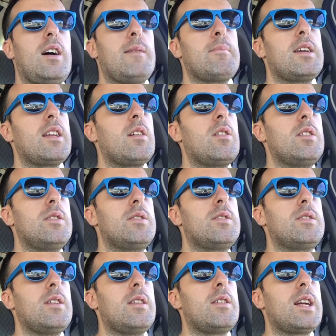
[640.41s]
I'm gonna go to
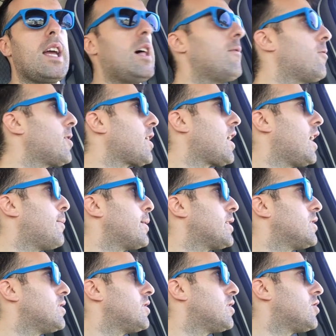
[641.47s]
Southern California
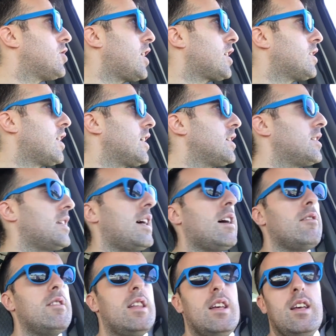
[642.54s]
Comics and check things out.